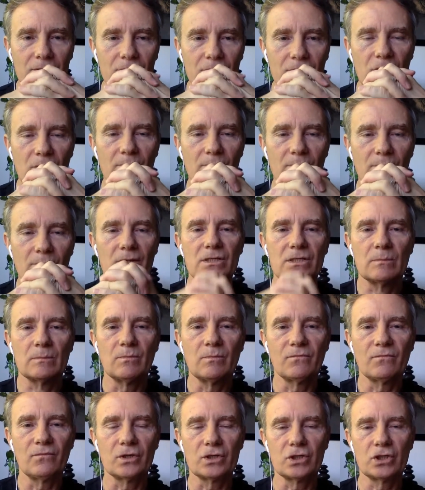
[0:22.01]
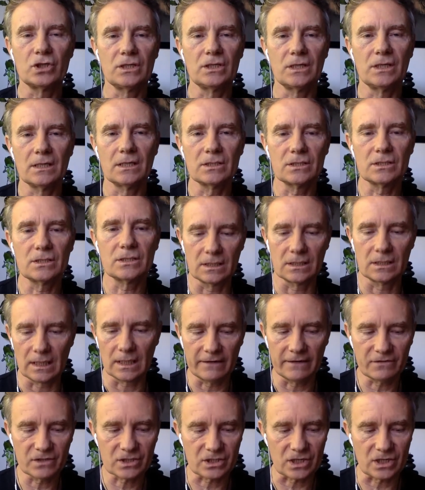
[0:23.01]
to her about some of what she does in
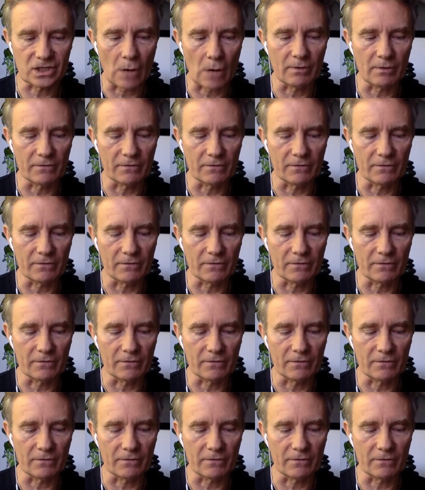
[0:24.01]
lifestyle.